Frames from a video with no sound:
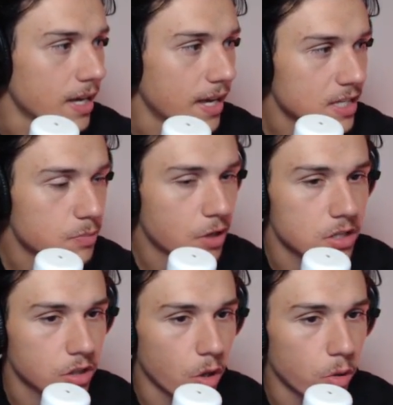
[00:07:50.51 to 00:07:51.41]
It's because
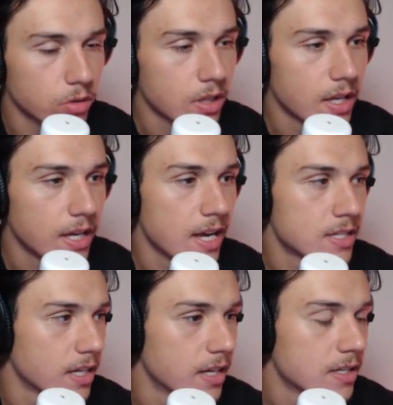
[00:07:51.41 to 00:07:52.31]
gold is
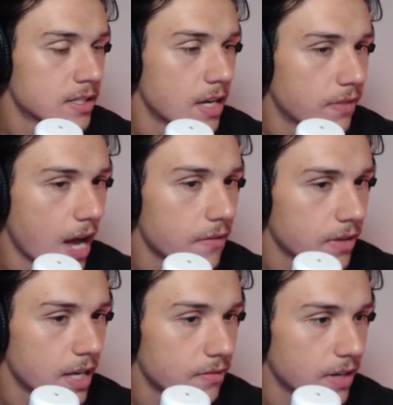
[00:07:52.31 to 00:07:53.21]
a safe
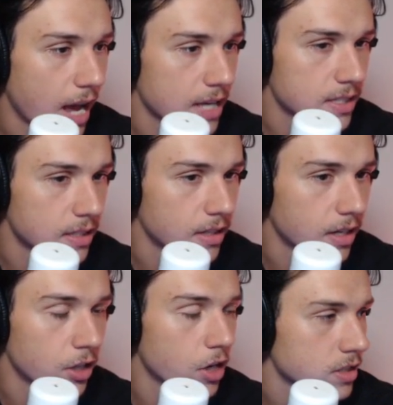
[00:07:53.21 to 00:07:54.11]
haven asset
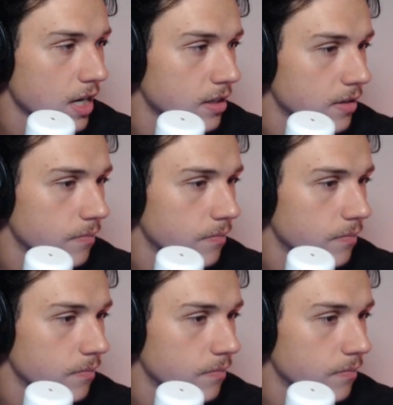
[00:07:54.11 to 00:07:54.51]
alongside